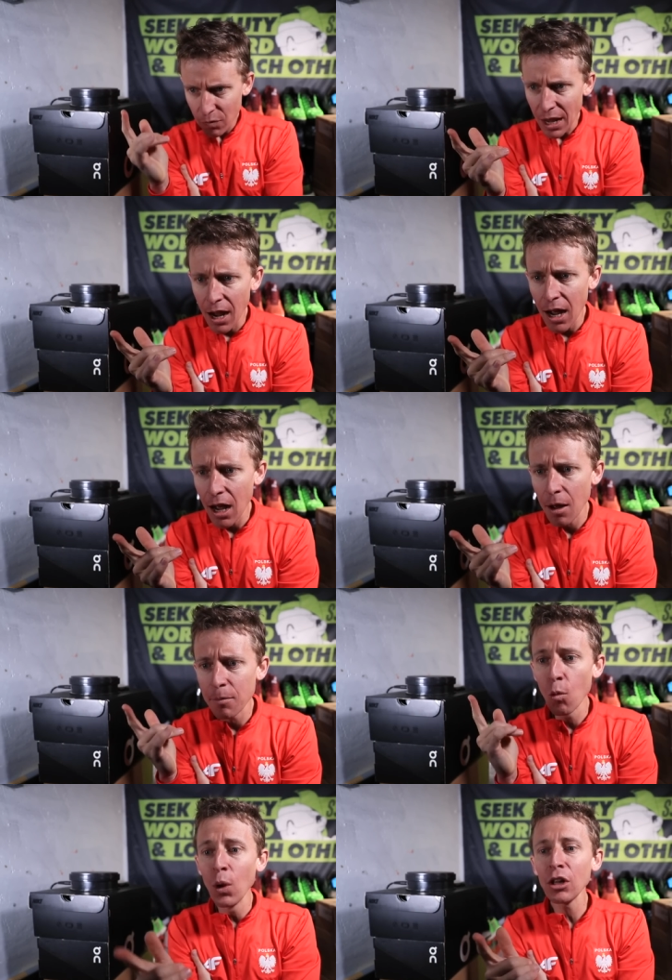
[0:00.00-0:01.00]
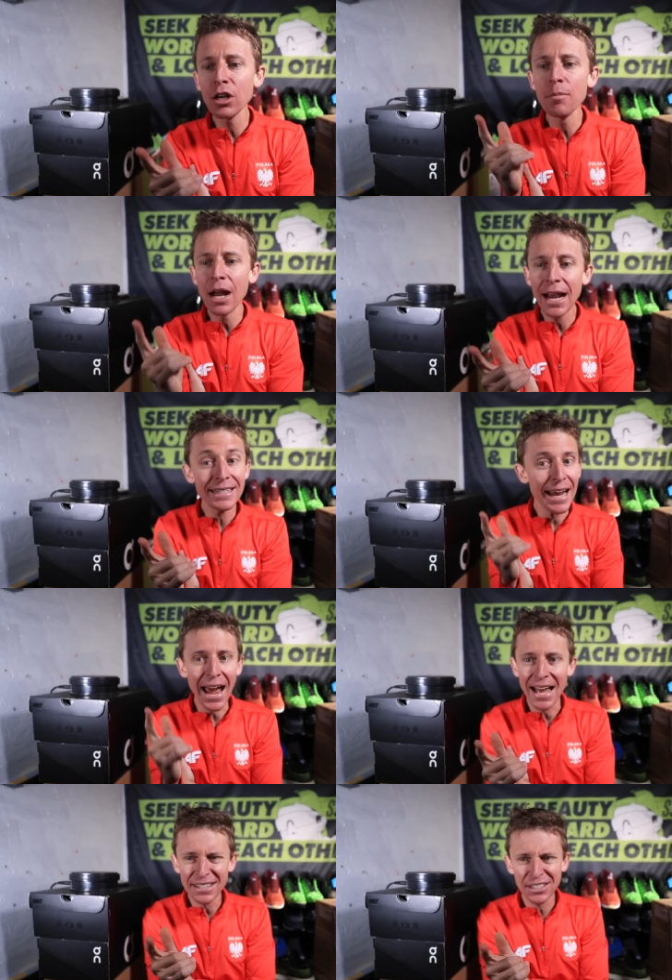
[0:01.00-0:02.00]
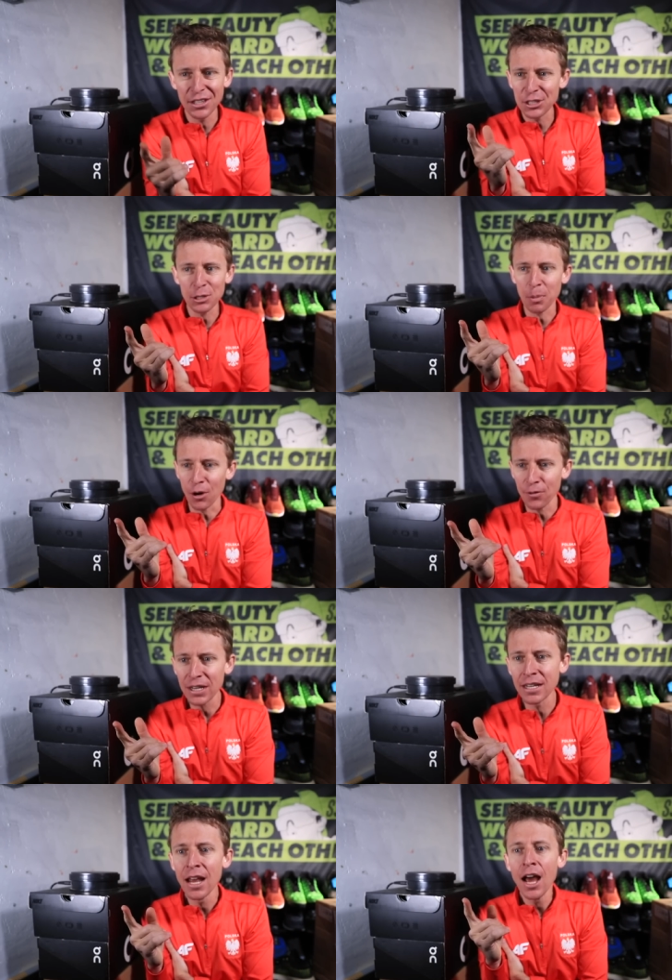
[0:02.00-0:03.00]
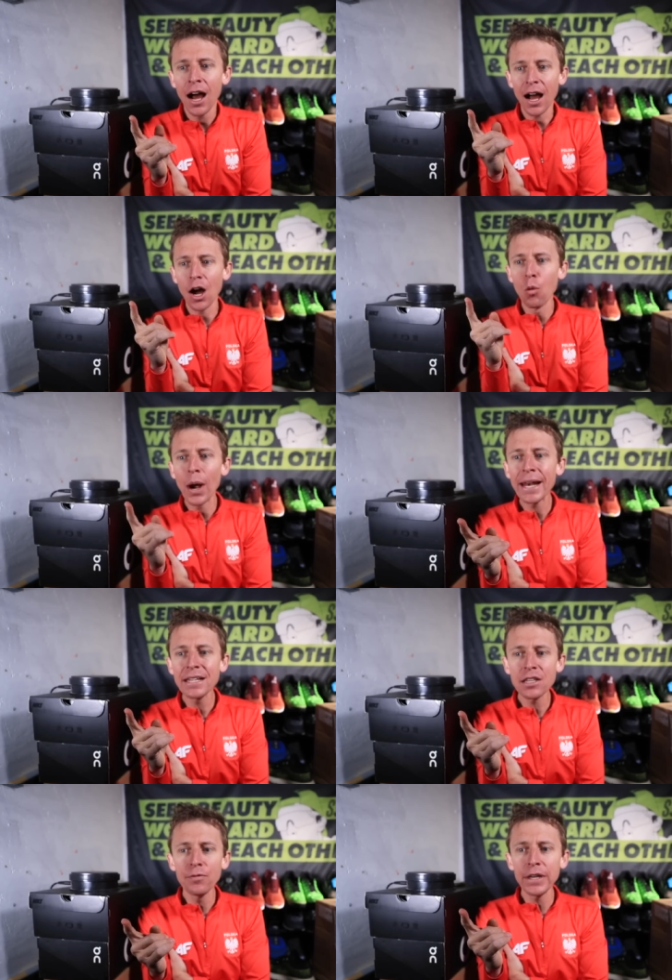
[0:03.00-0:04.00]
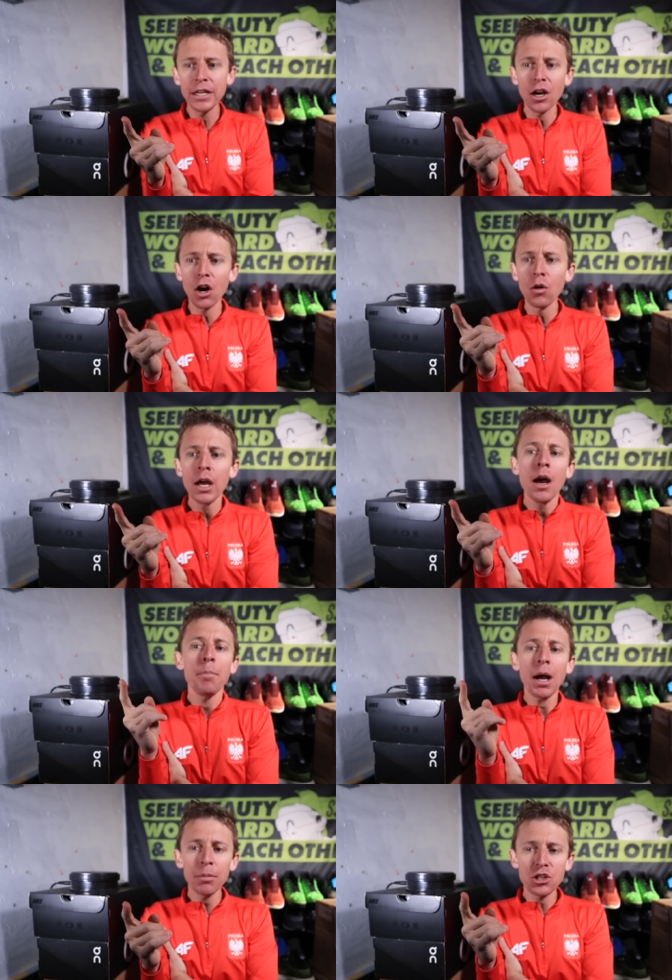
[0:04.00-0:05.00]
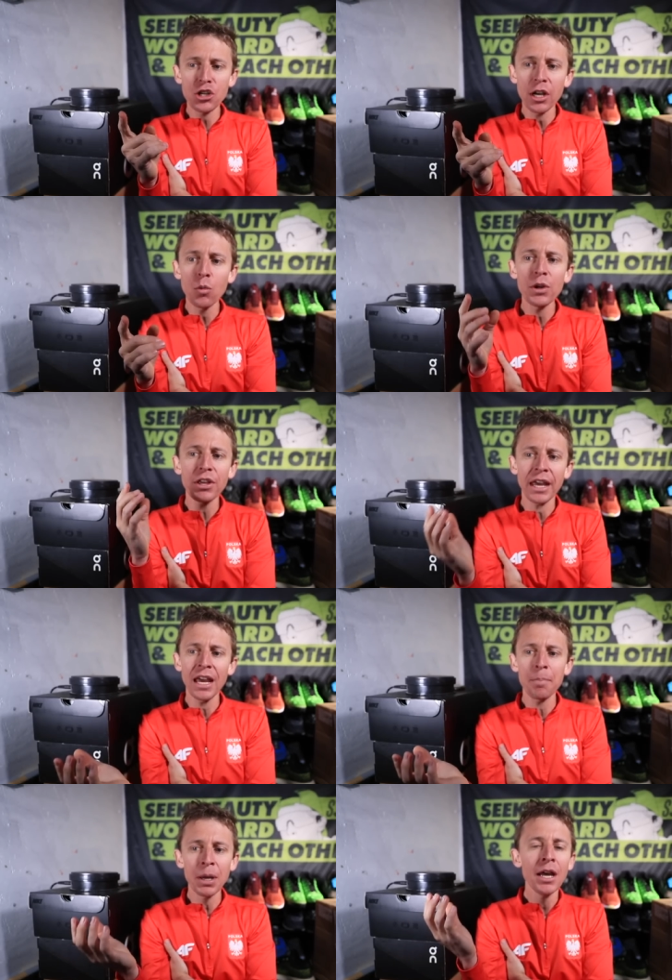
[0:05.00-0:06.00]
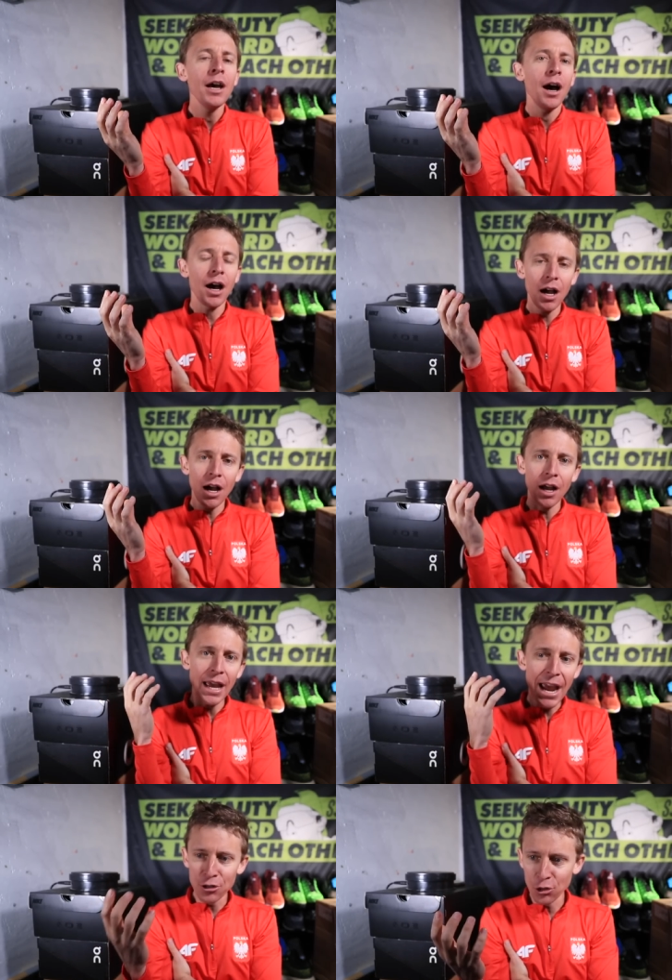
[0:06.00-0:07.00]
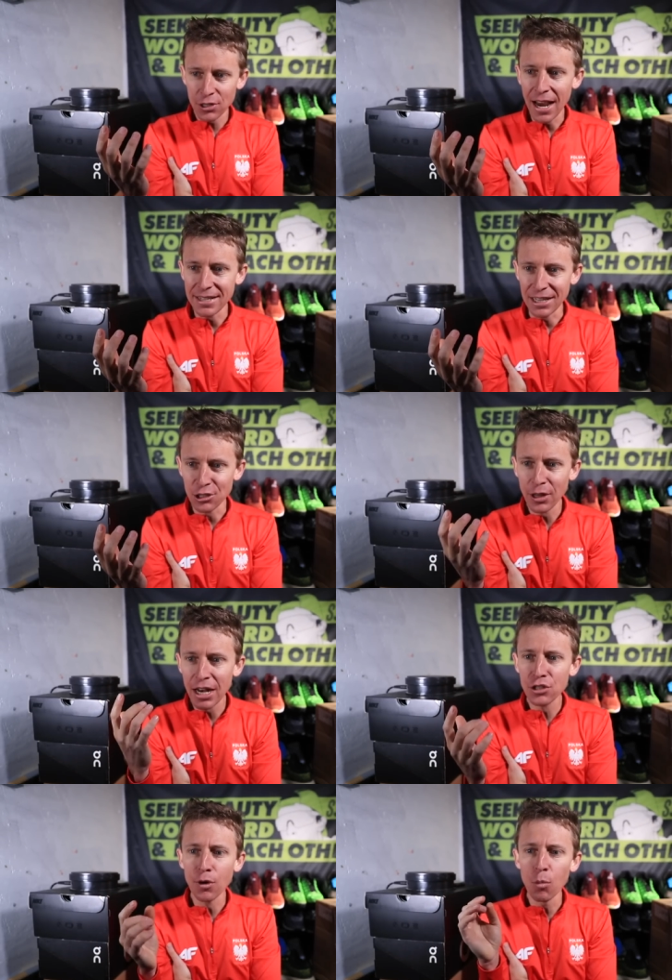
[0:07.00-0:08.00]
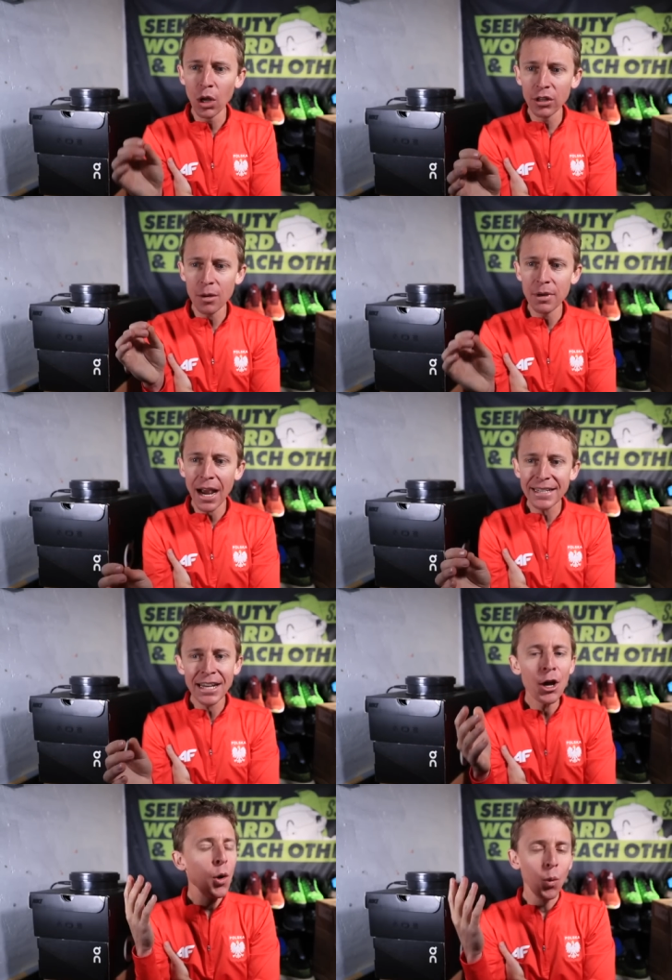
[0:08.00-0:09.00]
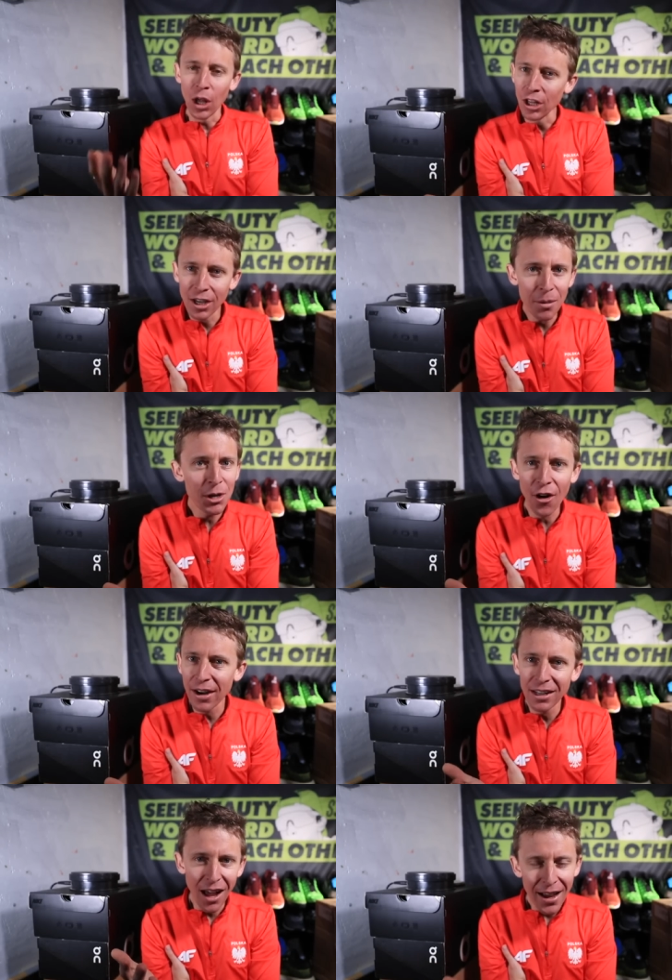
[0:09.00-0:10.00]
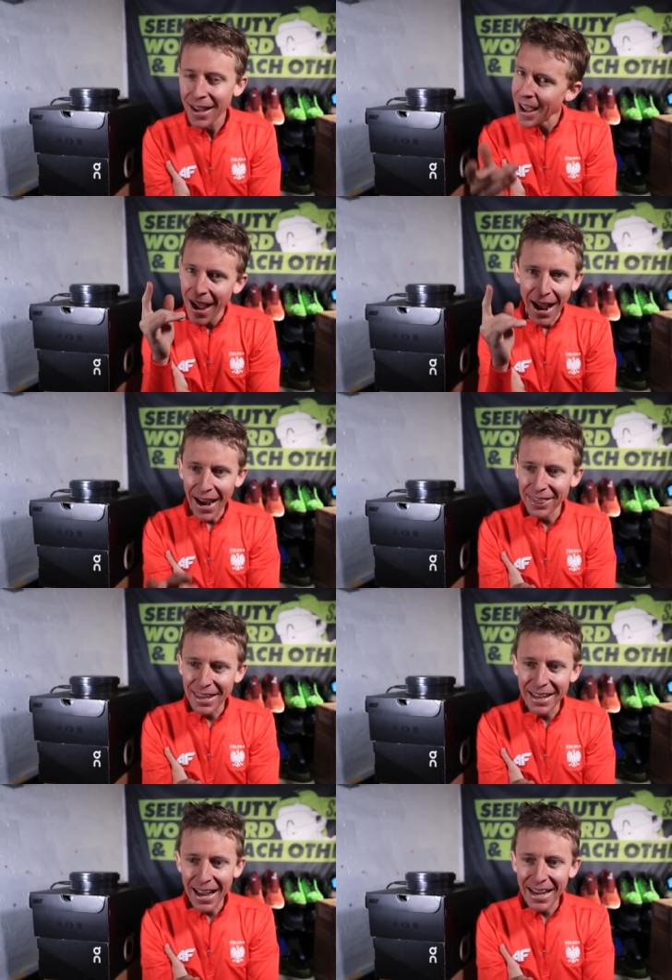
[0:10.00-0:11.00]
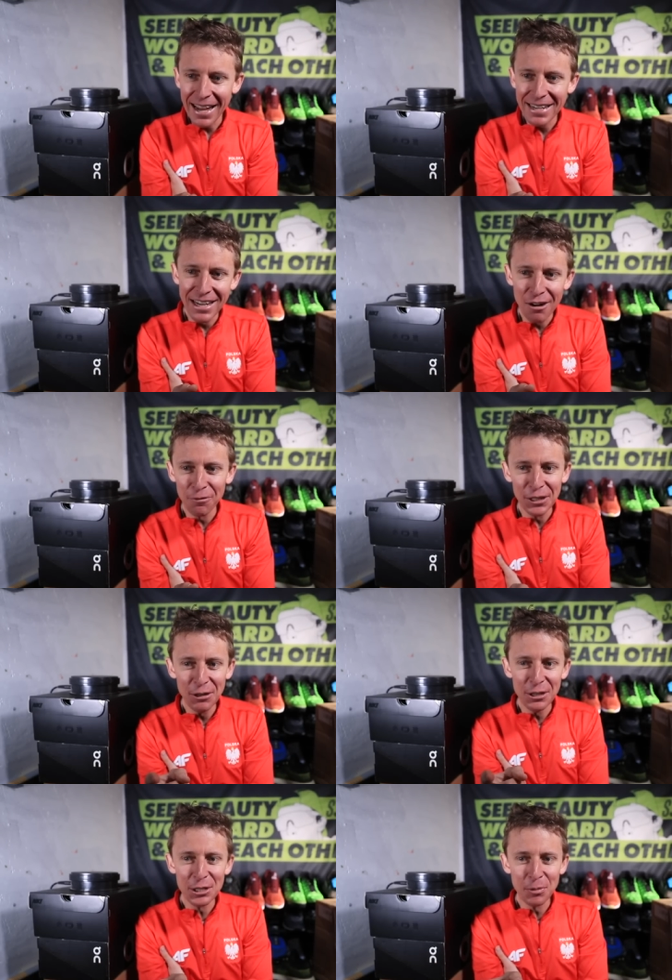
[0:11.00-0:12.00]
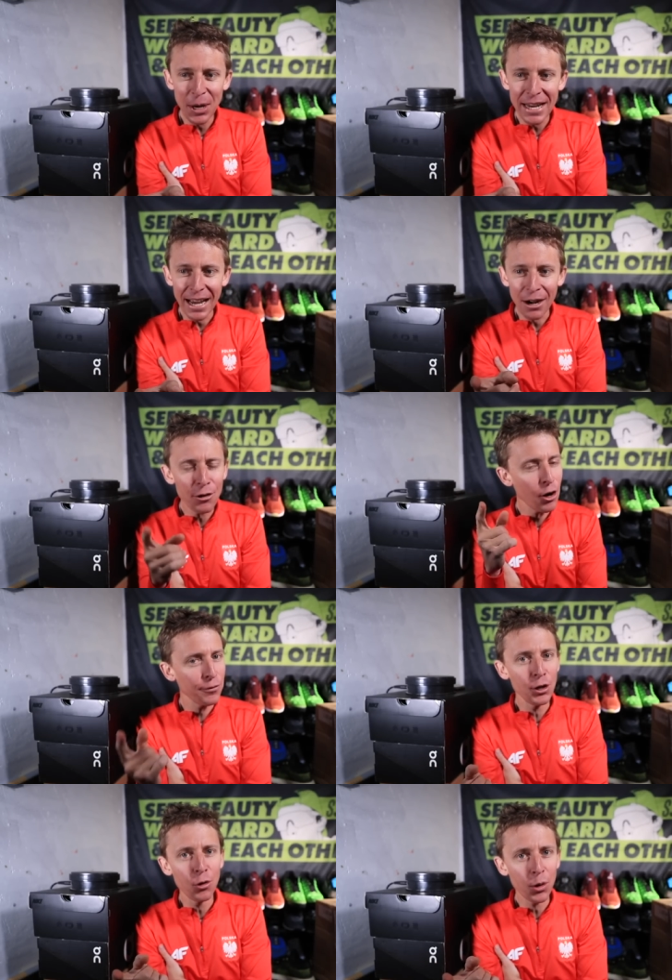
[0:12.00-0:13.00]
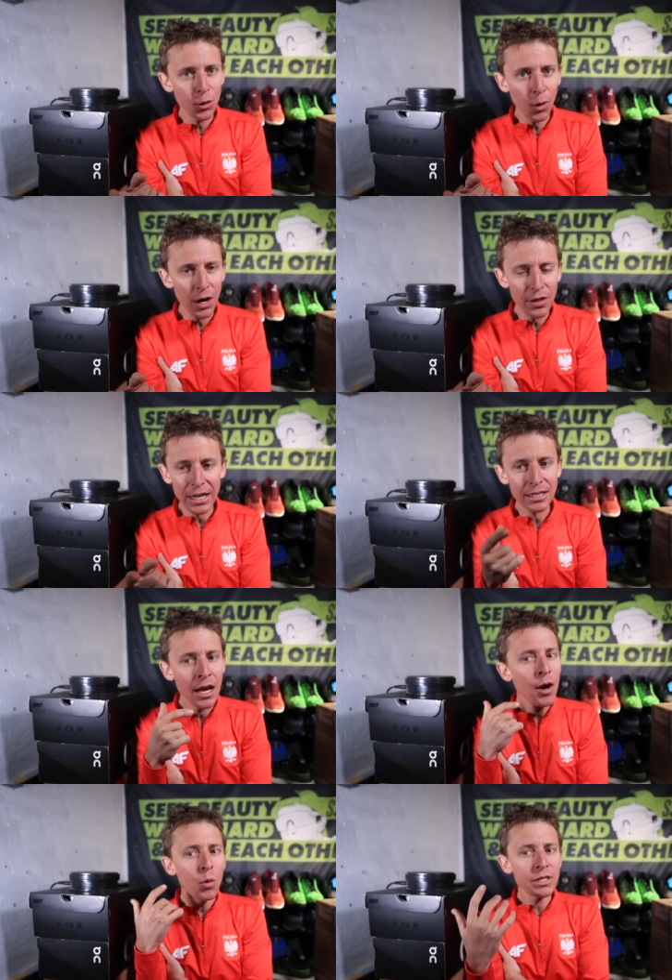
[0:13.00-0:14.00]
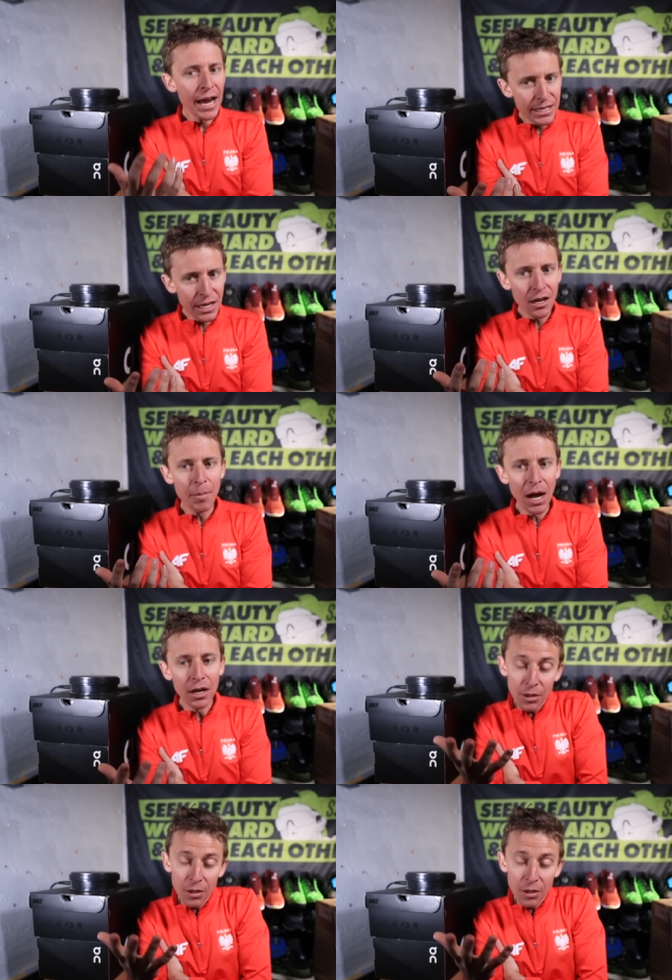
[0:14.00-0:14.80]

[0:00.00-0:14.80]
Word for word: Um, William Knight asks, this is perfect, Uh, when is the video publishing with the hip uh, exercises? So that is from William Knight. William, you're in luck. I think I got it done for you this week. I don't know if you were the one that was asking about it.